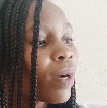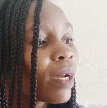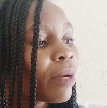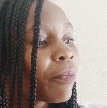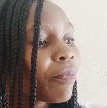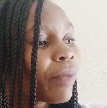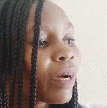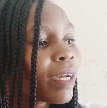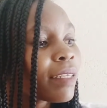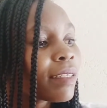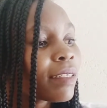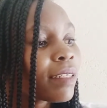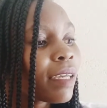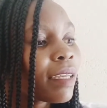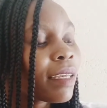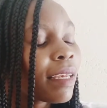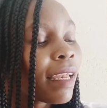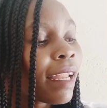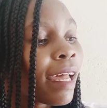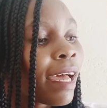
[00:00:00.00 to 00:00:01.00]
one partner
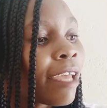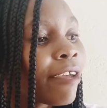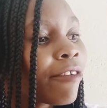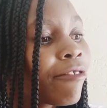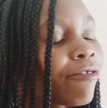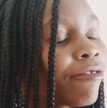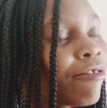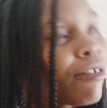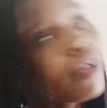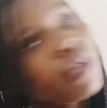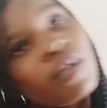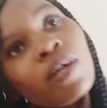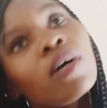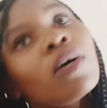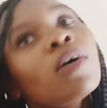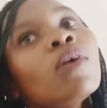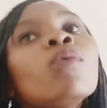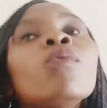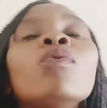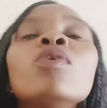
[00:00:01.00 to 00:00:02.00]
in life,
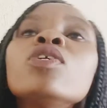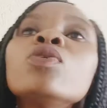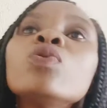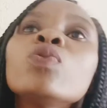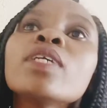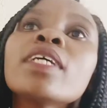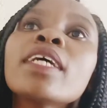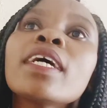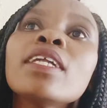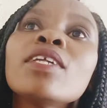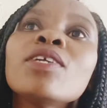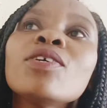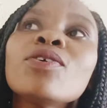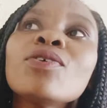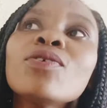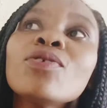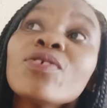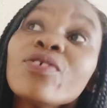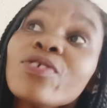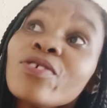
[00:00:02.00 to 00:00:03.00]
what we can
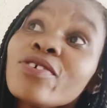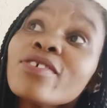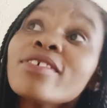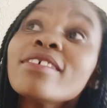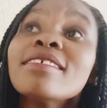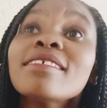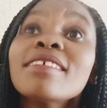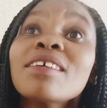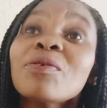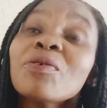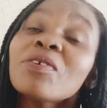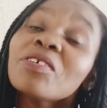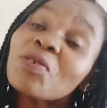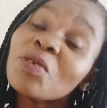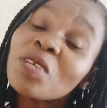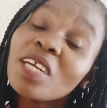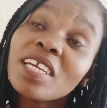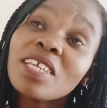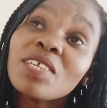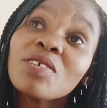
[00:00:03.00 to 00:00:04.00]

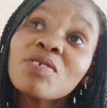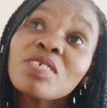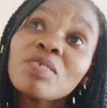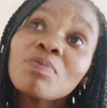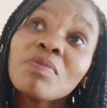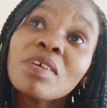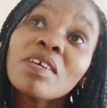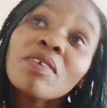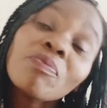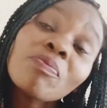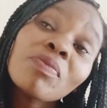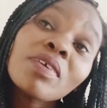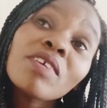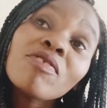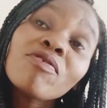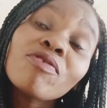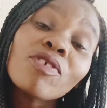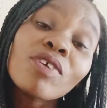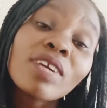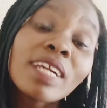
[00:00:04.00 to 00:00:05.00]
use maybe
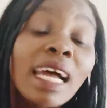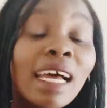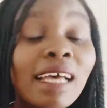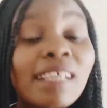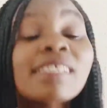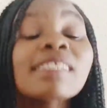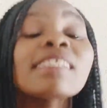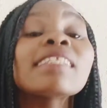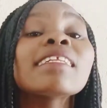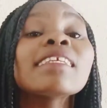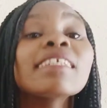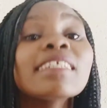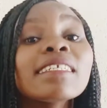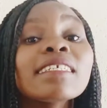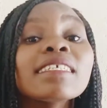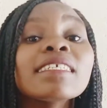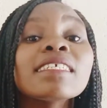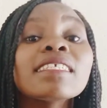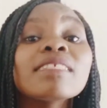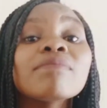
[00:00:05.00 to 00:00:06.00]
for us
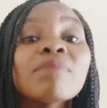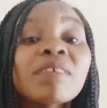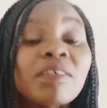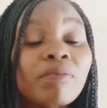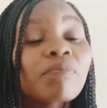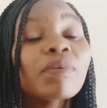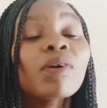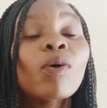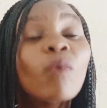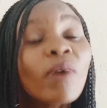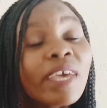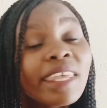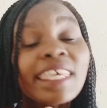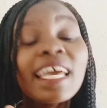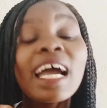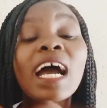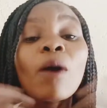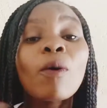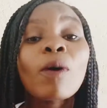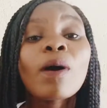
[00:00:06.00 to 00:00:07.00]
ladies, maybe when
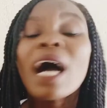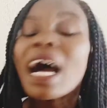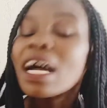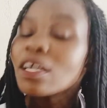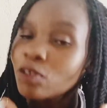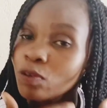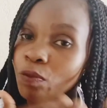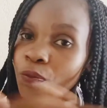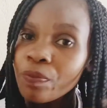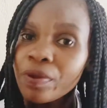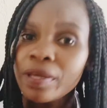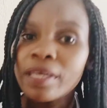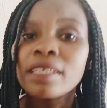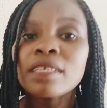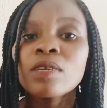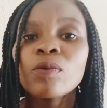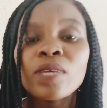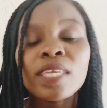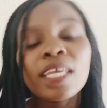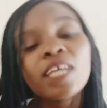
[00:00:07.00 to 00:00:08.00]
our
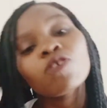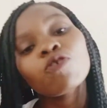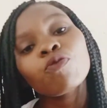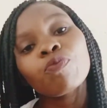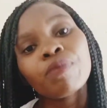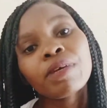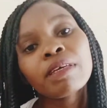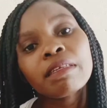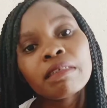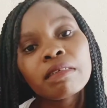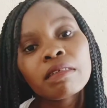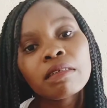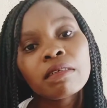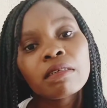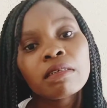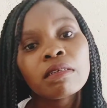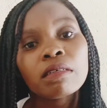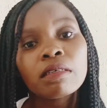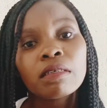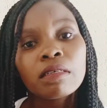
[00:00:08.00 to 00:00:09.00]
atupendi
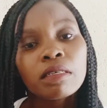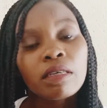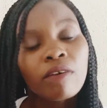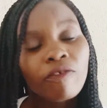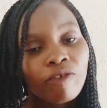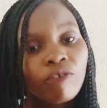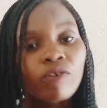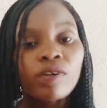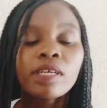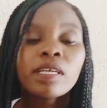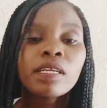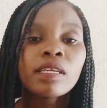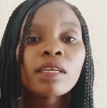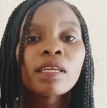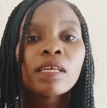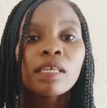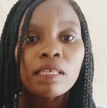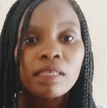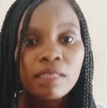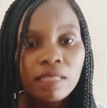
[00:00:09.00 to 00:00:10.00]
foreign
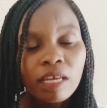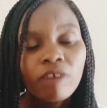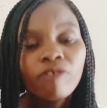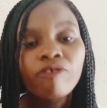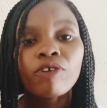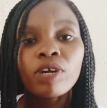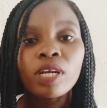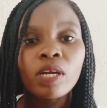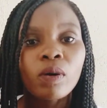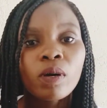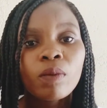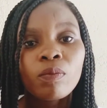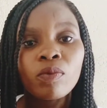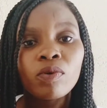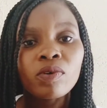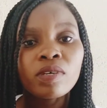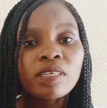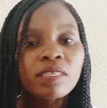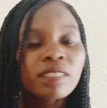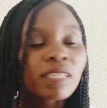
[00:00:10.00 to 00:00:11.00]
stuff on our
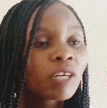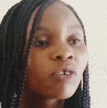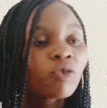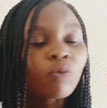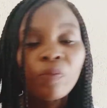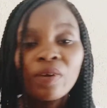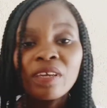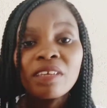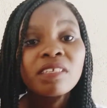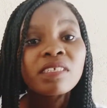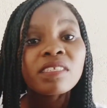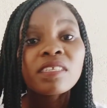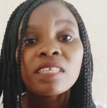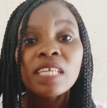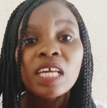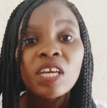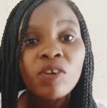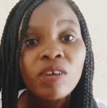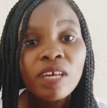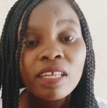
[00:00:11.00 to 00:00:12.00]
bodies, atupendi
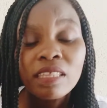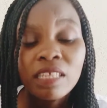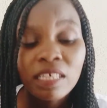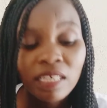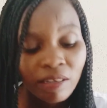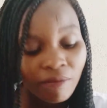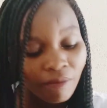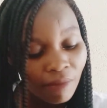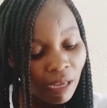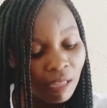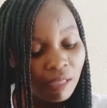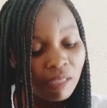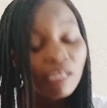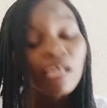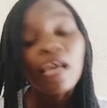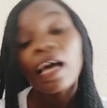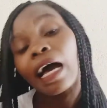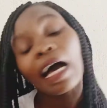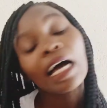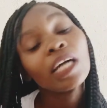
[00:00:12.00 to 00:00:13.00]
sindano ya 3 months,
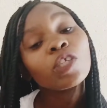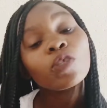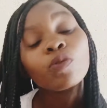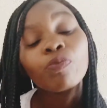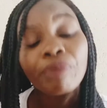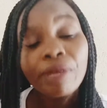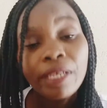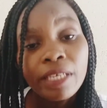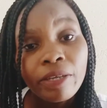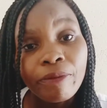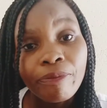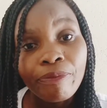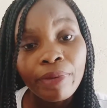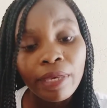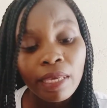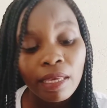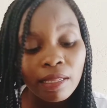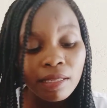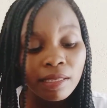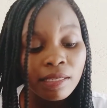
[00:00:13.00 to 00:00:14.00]
atupendi
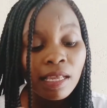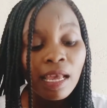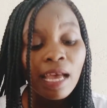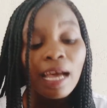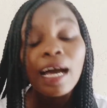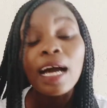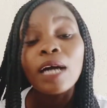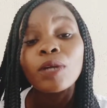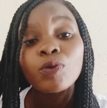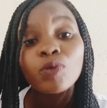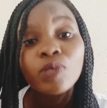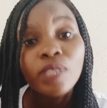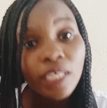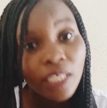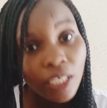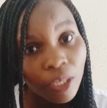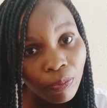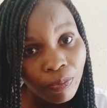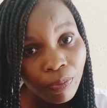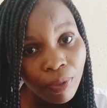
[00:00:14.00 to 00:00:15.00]
pills,
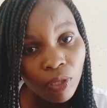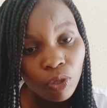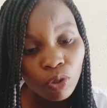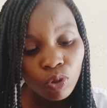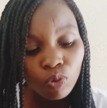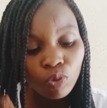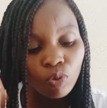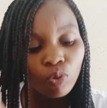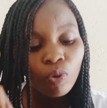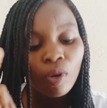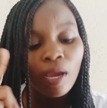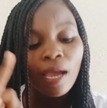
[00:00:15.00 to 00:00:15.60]
atutaki P2,